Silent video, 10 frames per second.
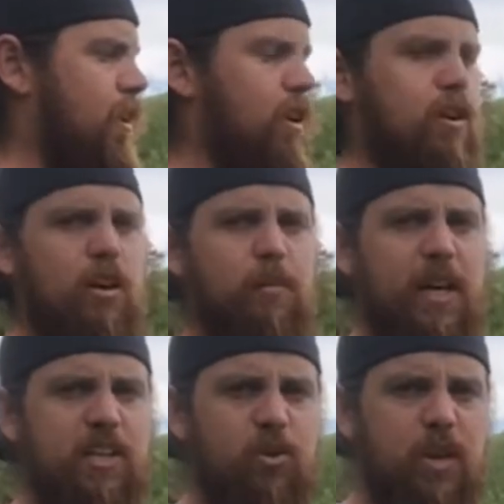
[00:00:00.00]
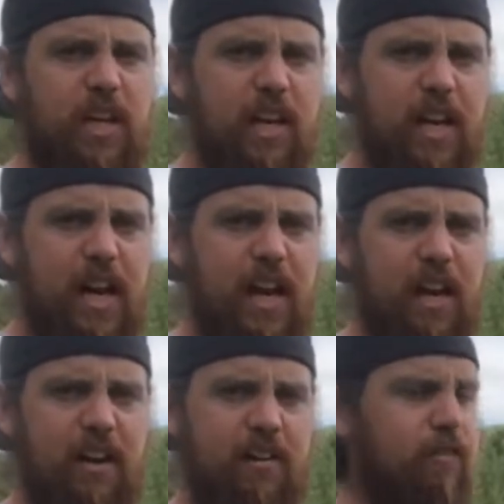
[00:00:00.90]
You want to make sure you get
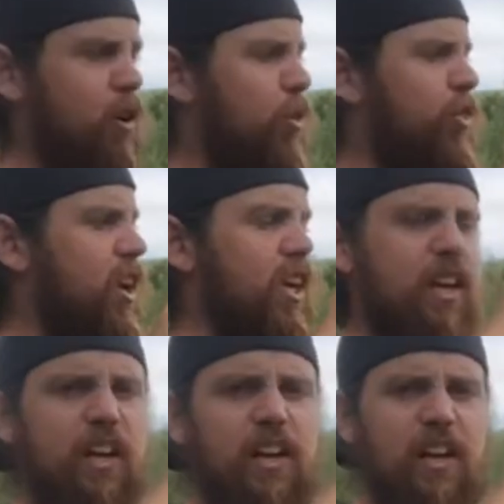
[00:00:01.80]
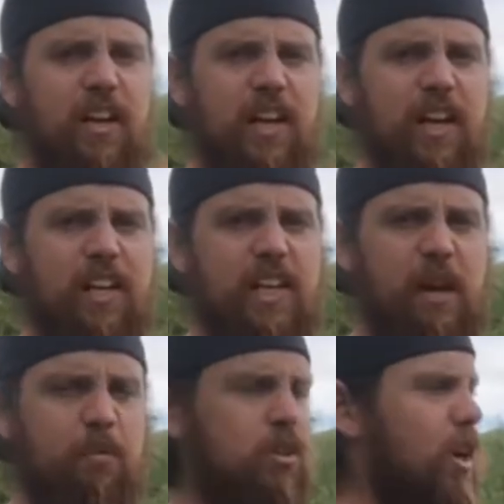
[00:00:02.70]
real thick
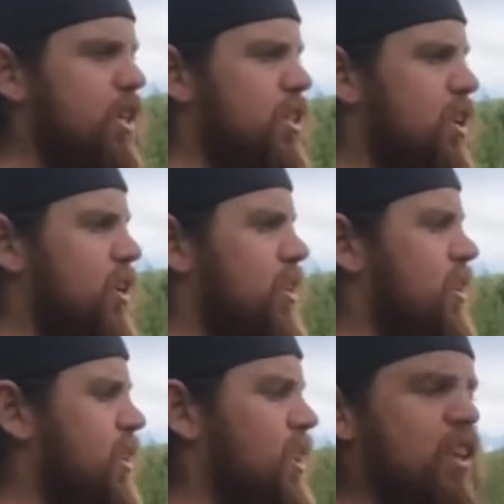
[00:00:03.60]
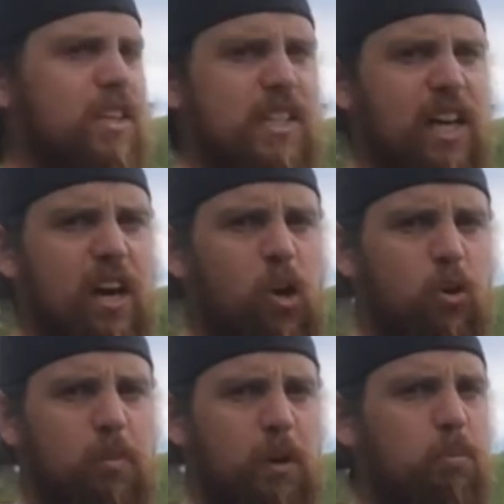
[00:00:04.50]
cable ties, so because they're going to hold
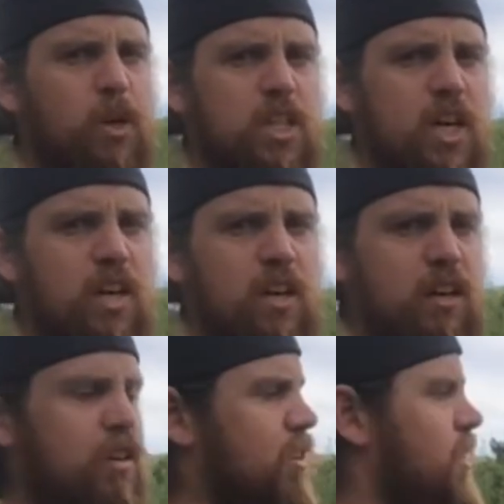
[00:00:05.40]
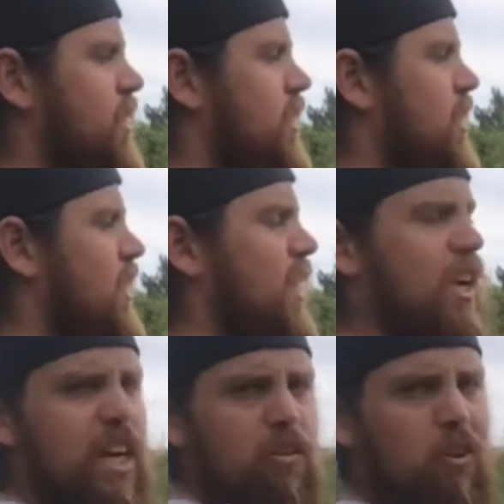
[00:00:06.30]
a bit of pressure
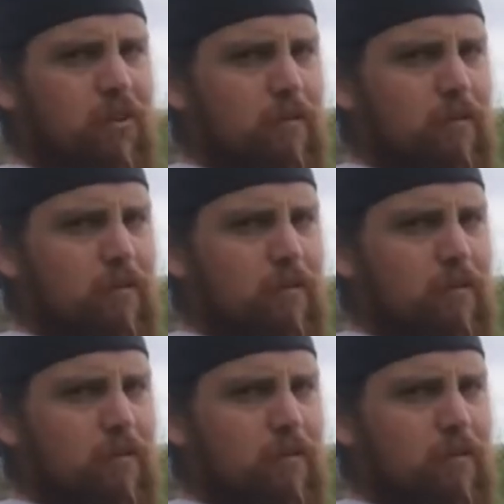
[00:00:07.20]
later on.